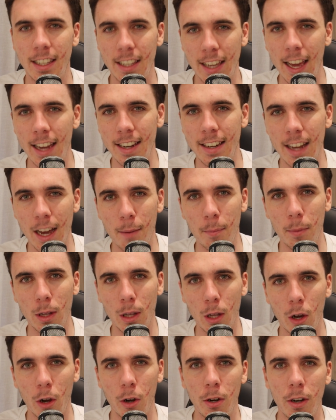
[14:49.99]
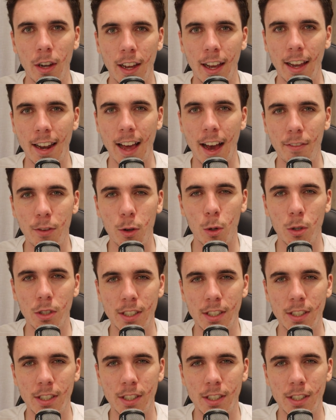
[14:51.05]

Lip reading: get down below and have your